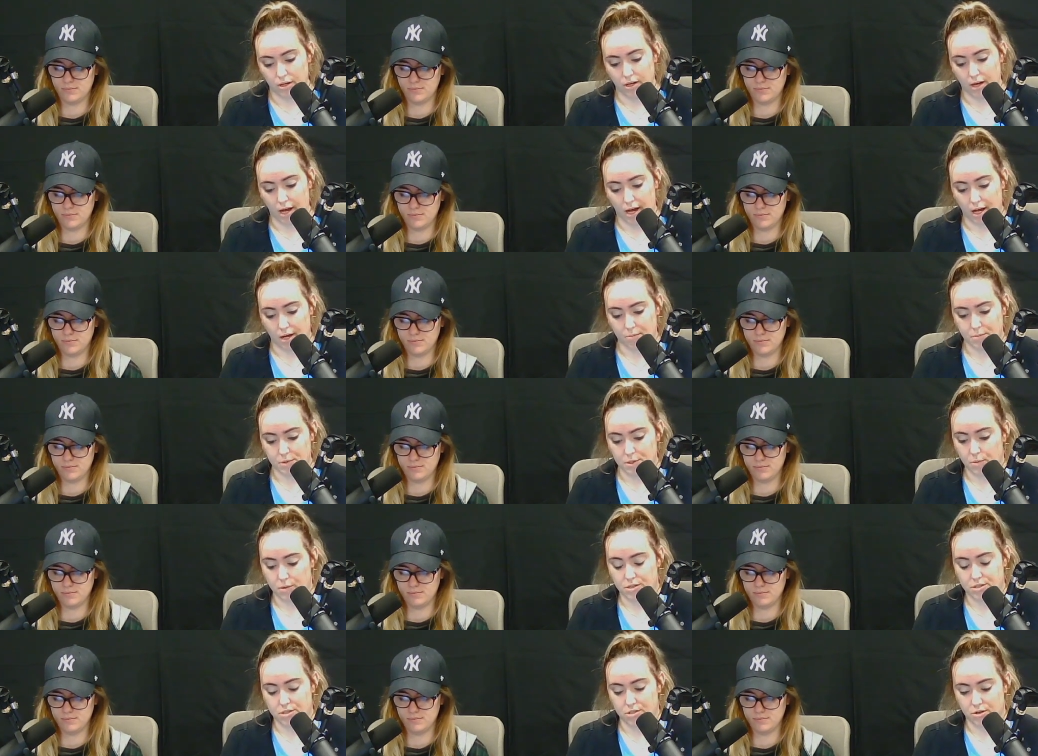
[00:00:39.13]
Speaker 1: Um, do you
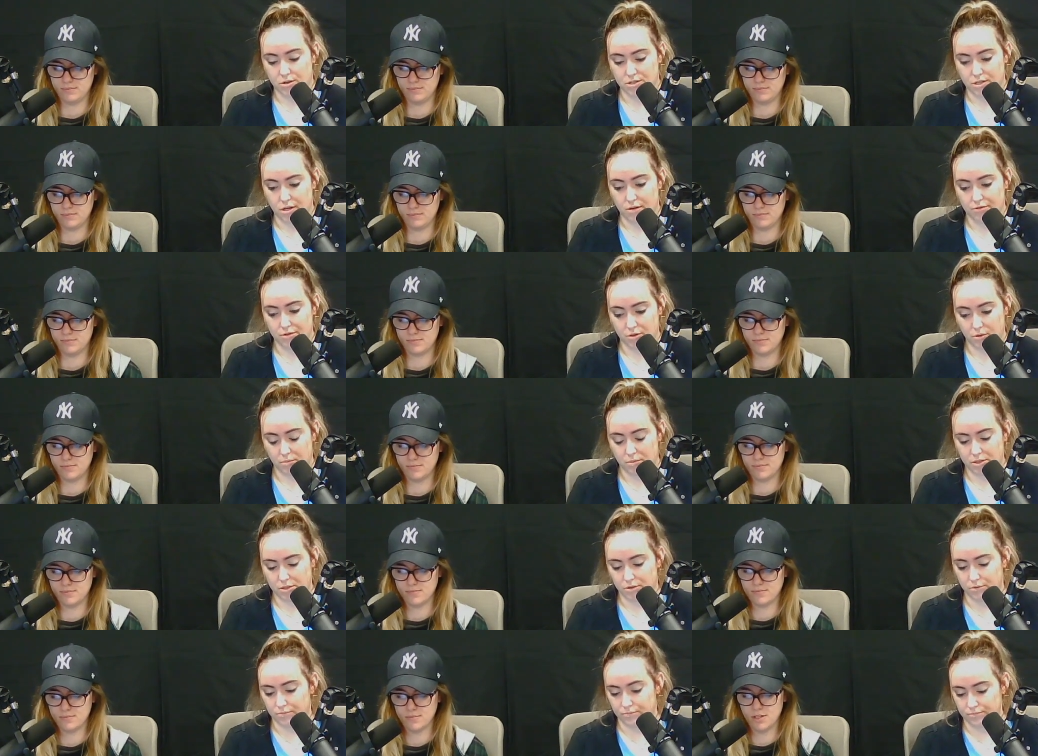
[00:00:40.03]
want to start us off or do you want me
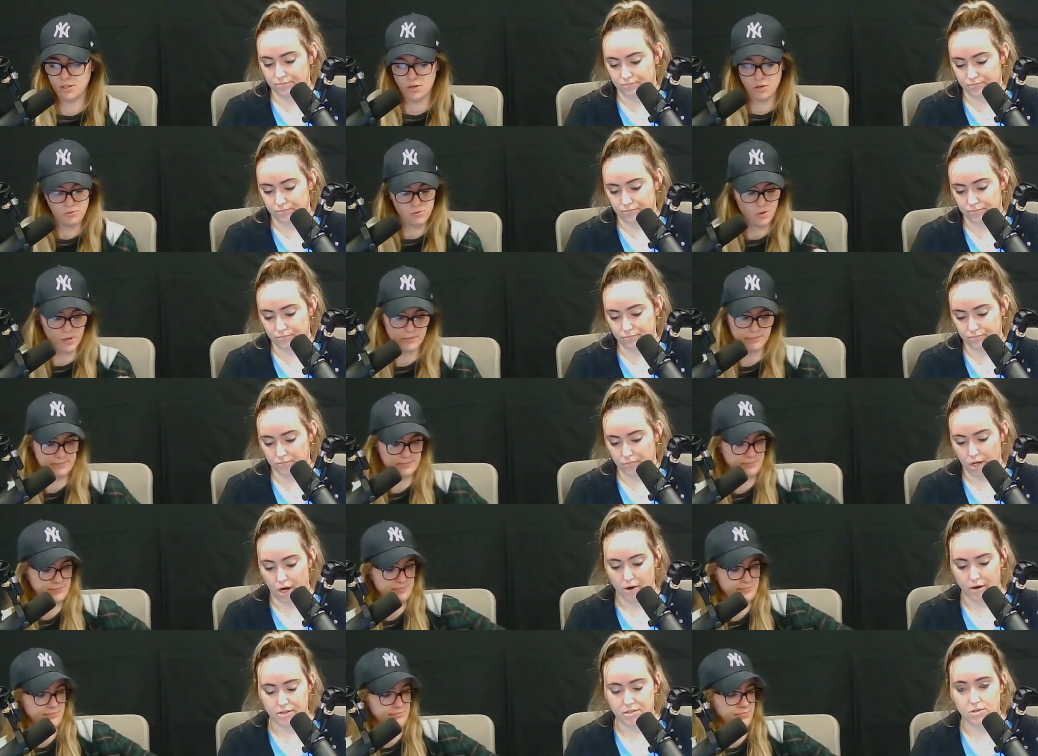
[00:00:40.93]
to? Go for it.
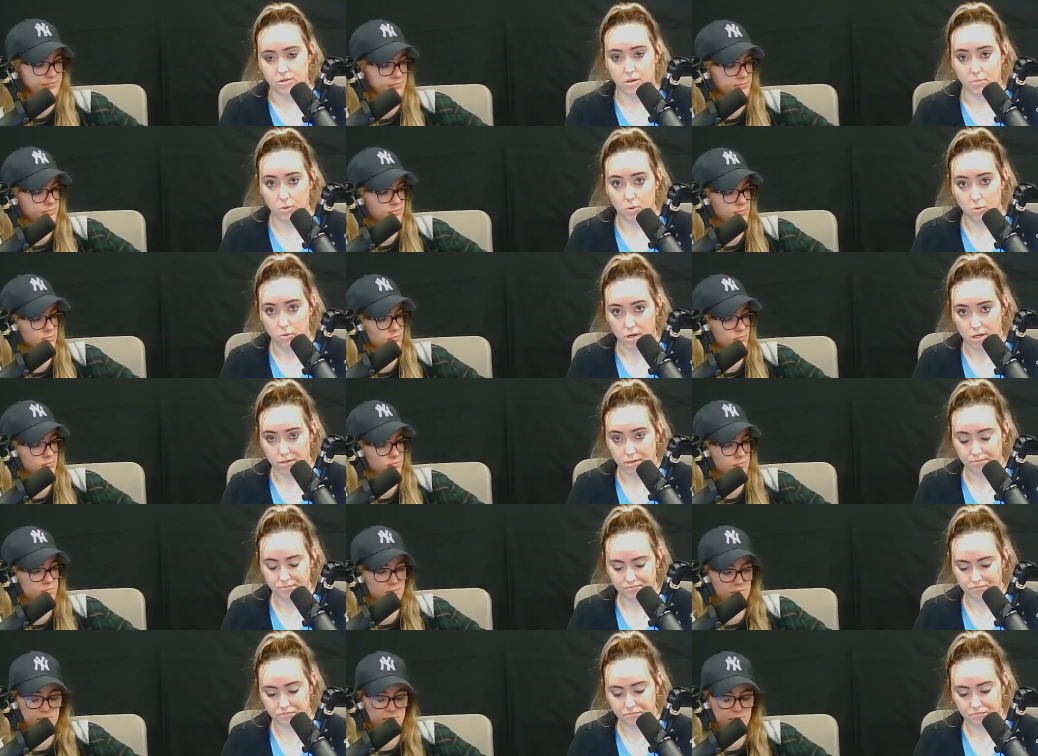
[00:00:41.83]
All right, so number one